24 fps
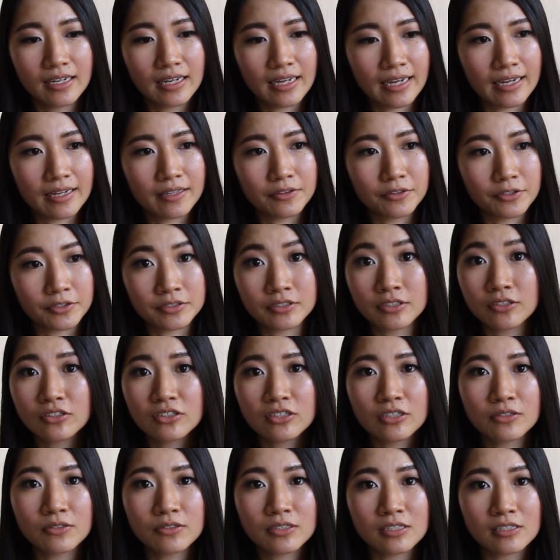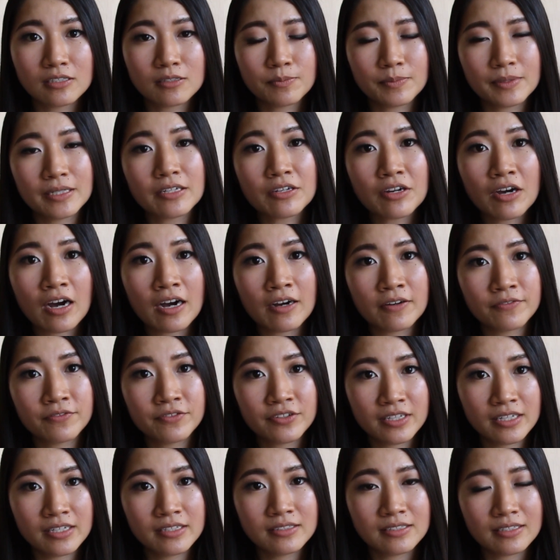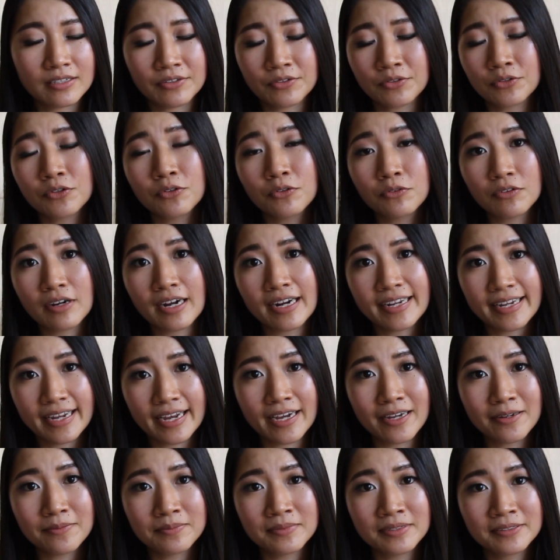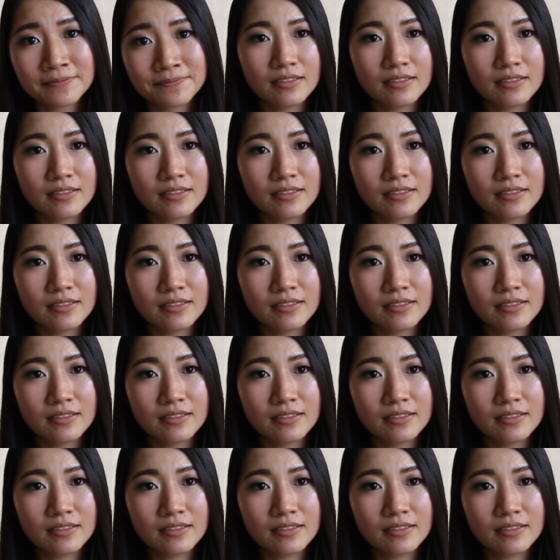and learning to just be confident in who I am.